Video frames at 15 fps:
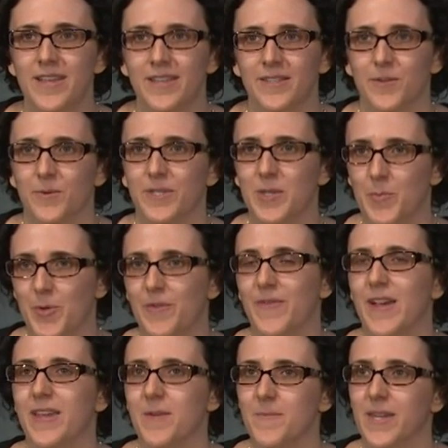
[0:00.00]
So
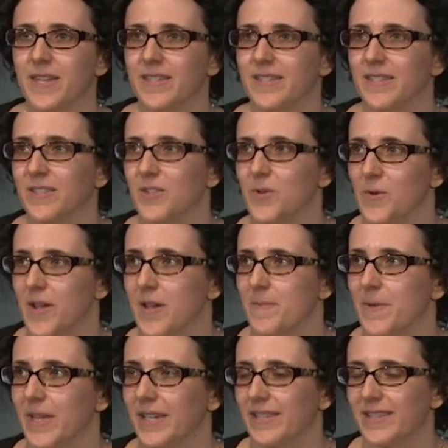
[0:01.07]
simplify it because it's too
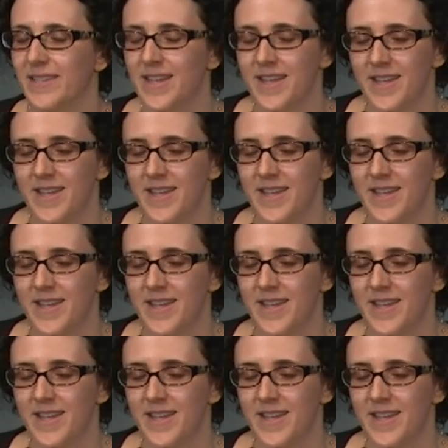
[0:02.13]
complex.